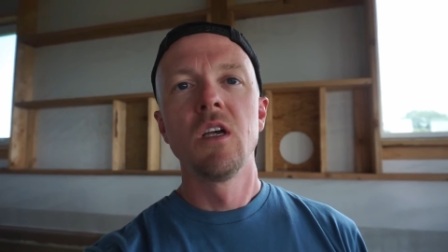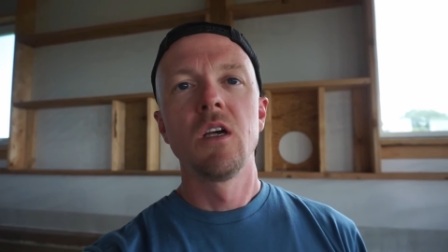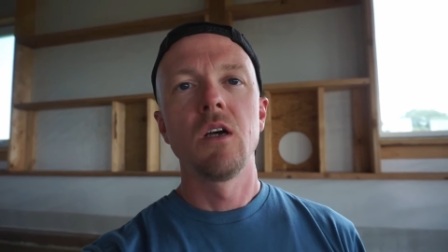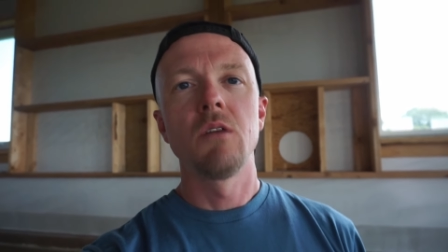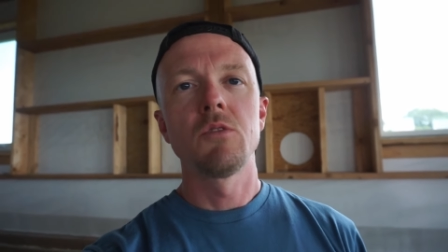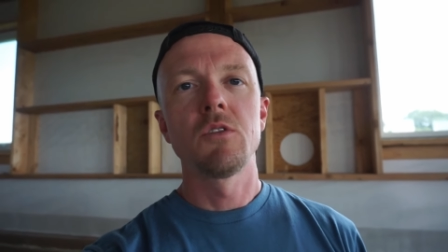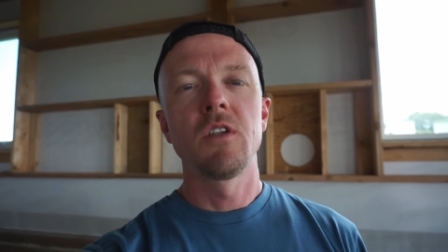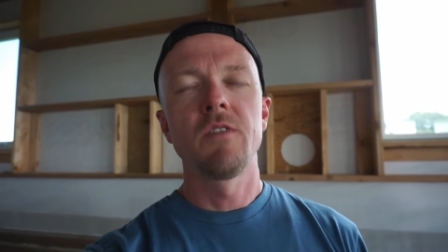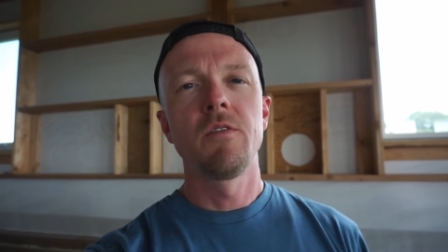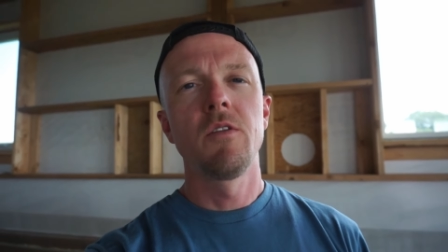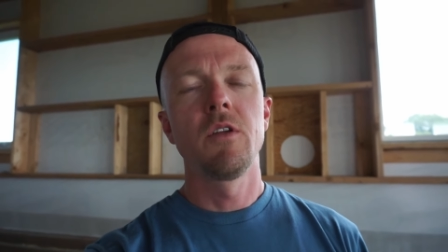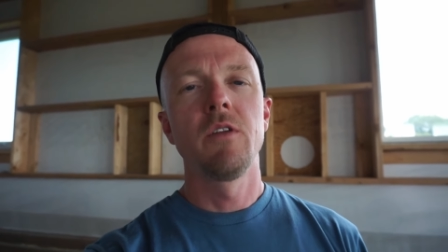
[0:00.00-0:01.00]
Um, so
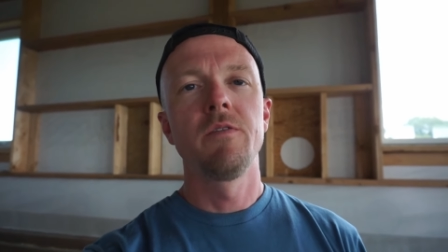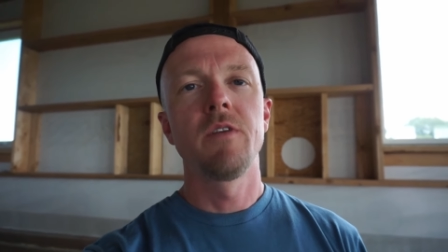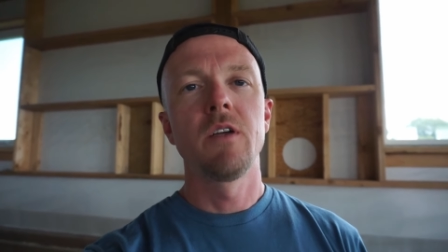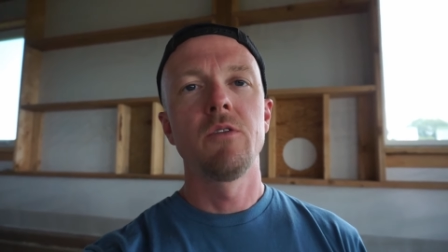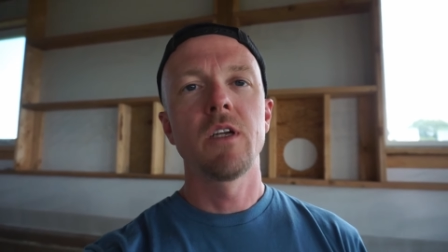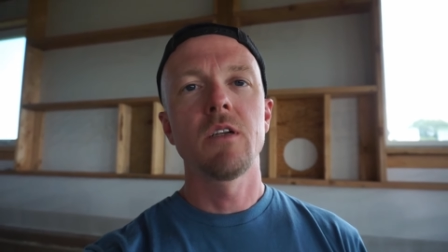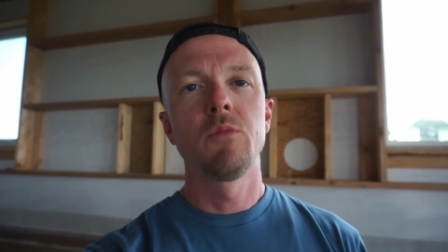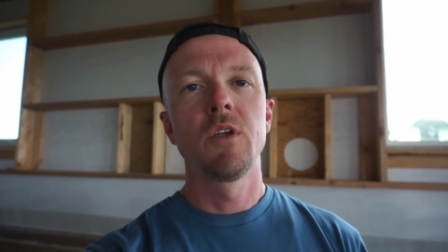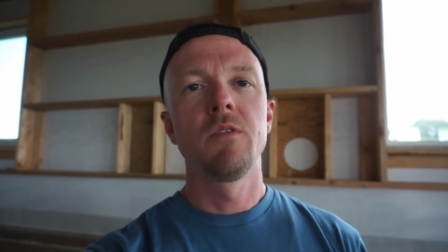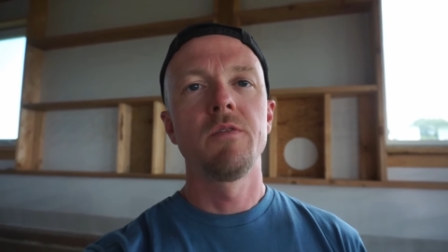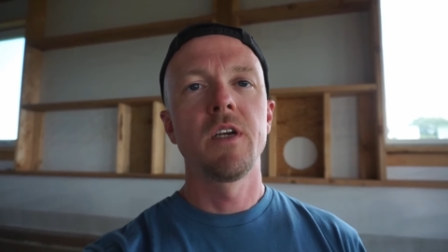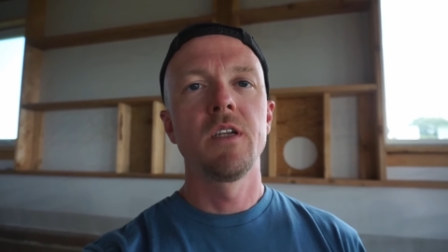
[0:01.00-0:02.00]
definitely fi
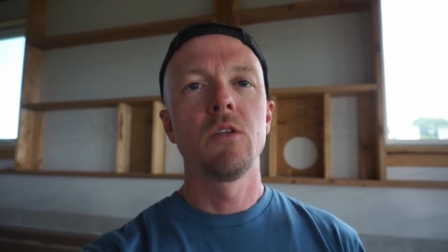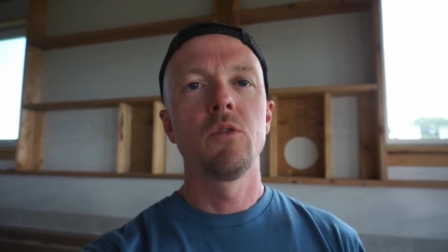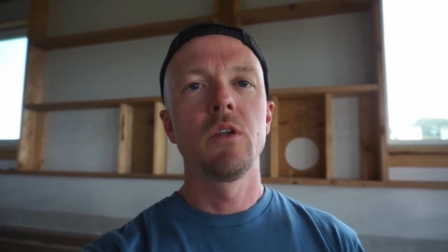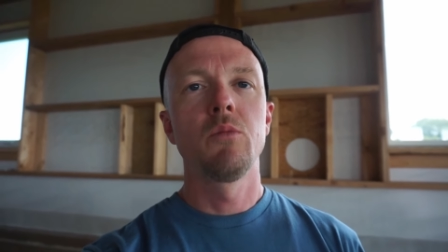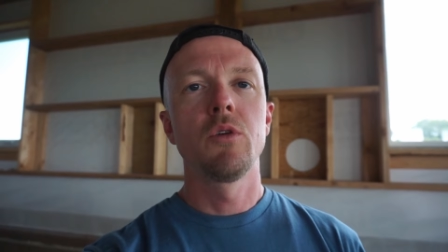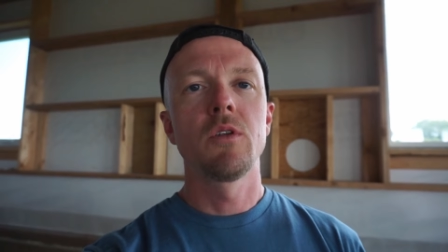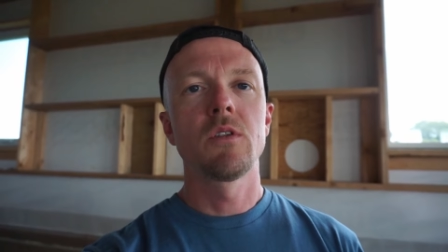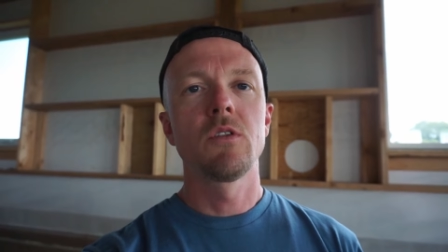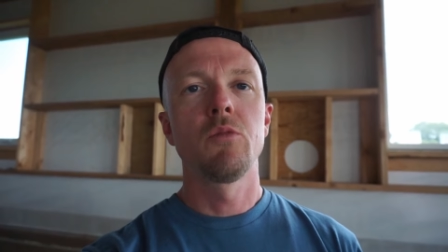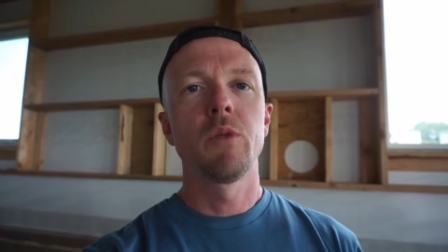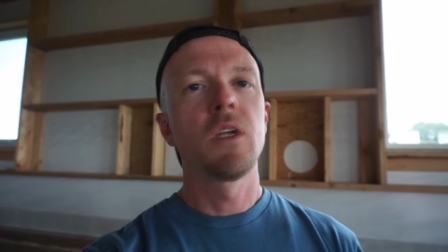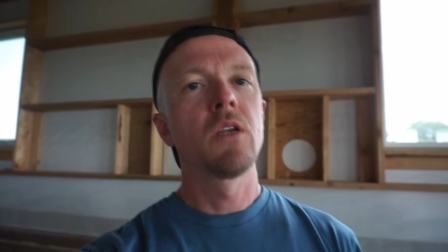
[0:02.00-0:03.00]
recommend finding a way to put a
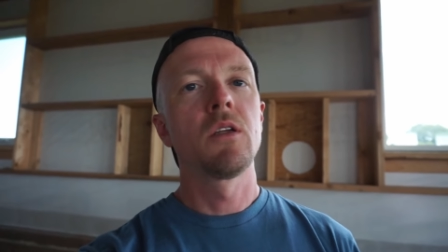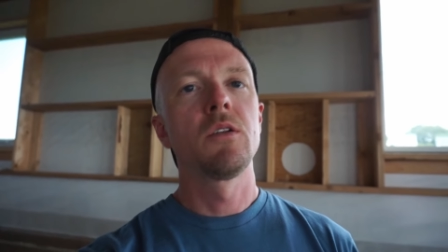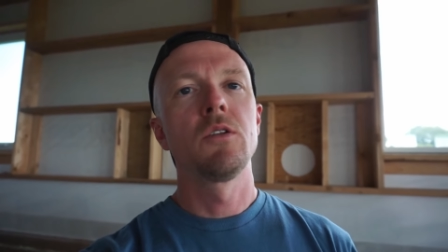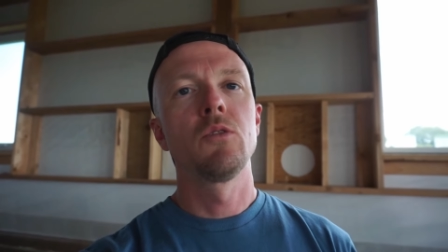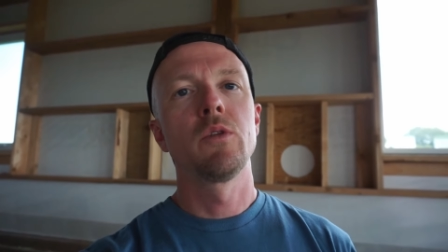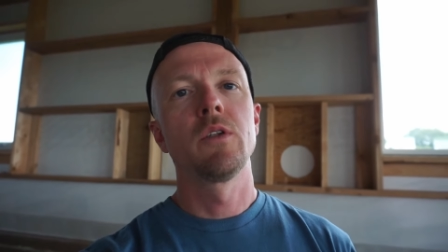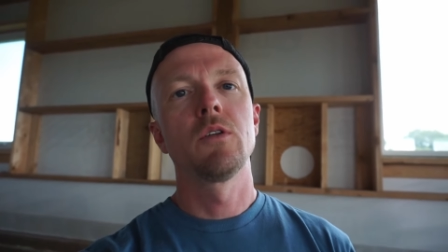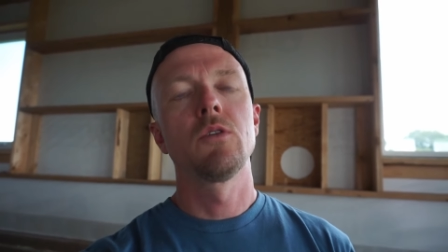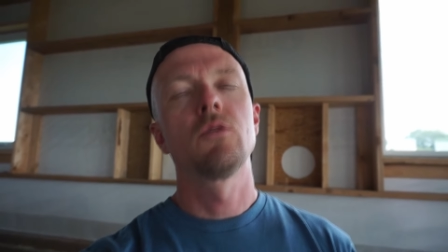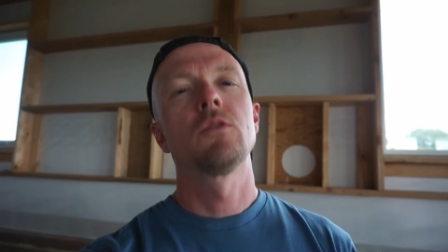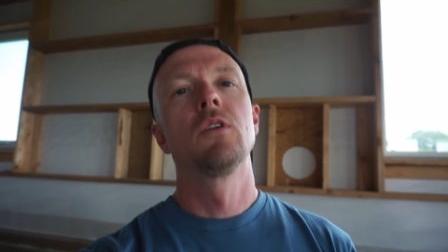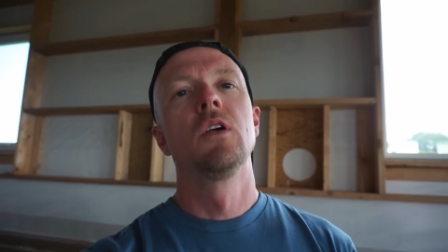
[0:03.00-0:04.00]
sill pan under your
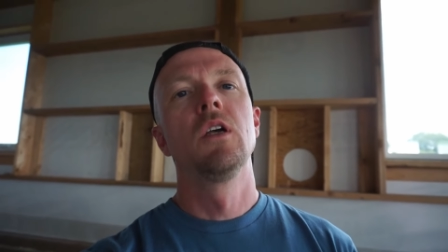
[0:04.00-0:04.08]
window.